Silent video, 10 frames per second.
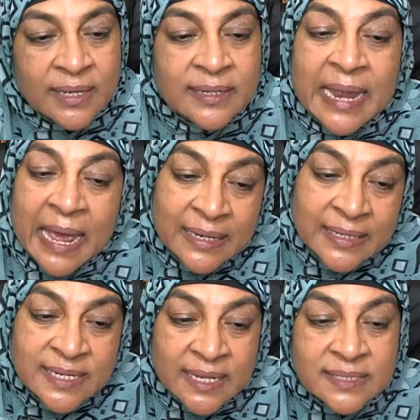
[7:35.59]

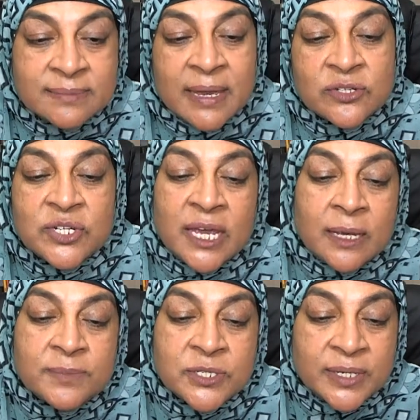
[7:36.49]
Natalie tells him how she
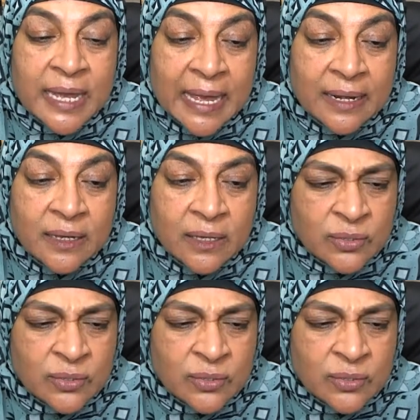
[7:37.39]
helps her dad.